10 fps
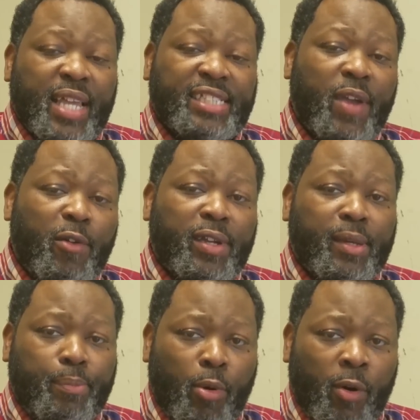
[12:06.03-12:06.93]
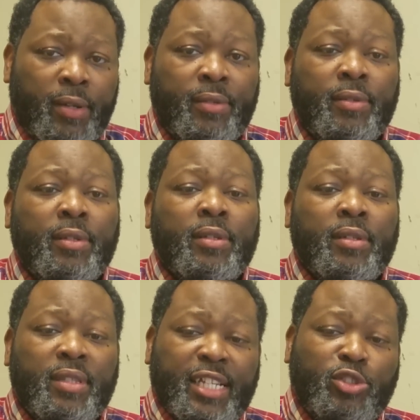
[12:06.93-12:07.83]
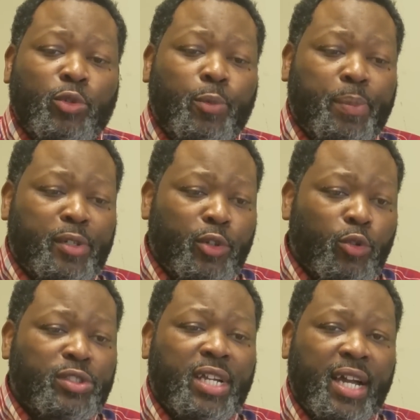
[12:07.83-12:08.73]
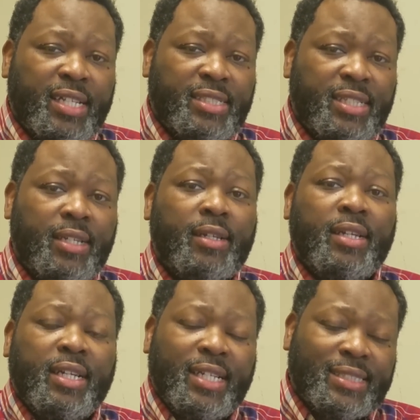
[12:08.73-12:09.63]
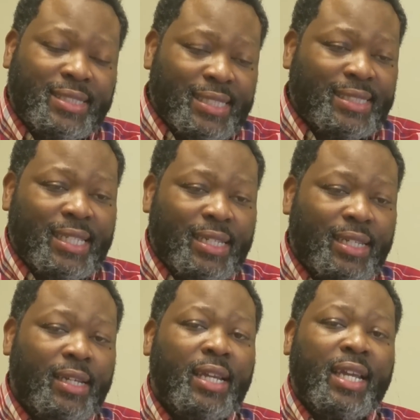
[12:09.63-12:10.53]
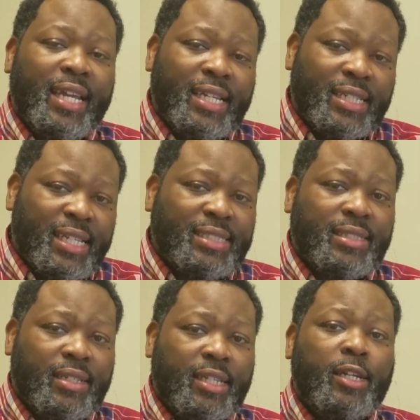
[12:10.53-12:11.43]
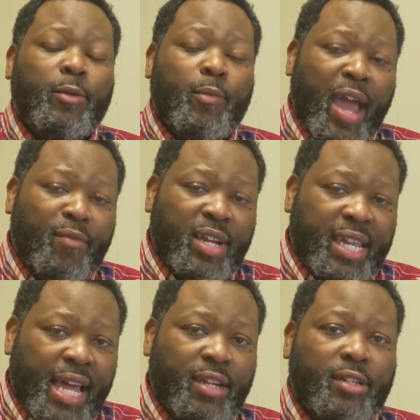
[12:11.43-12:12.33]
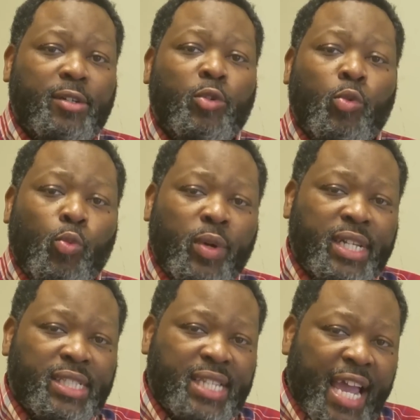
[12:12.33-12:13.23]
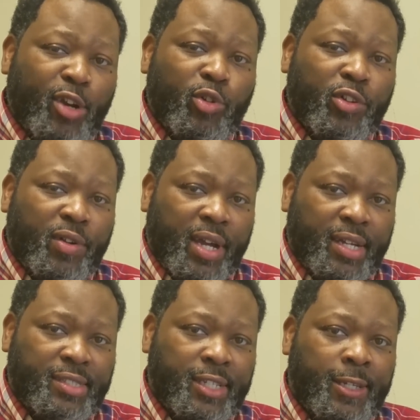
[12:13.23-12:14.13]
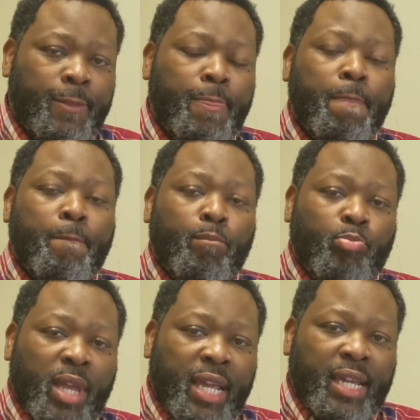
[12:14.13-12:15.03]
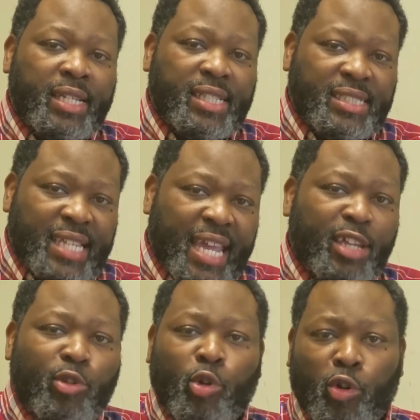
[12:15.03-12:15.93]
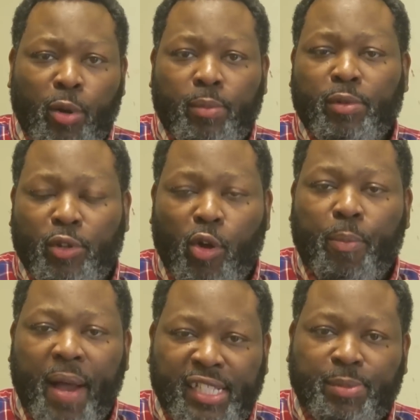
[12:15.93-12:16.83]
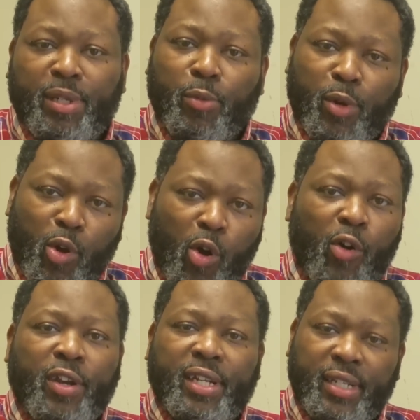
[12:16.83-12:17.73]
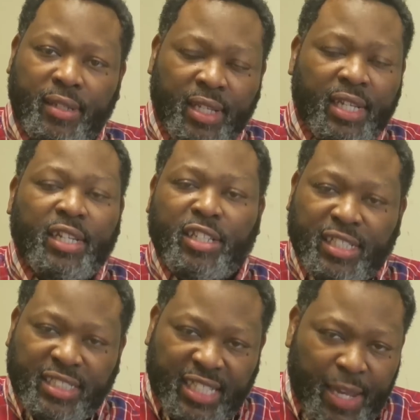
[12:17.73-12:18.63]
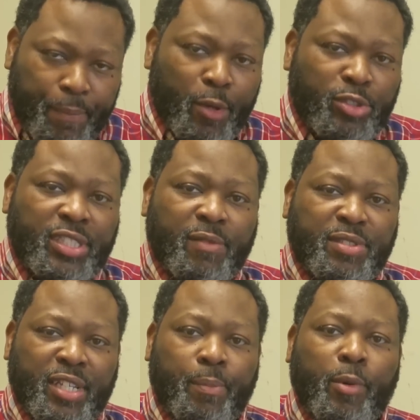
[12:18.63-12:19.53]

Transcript: help your channel grow. But please be understanding that that's very important, that you produce content consistently. And additionally, have a calendar with the title of your content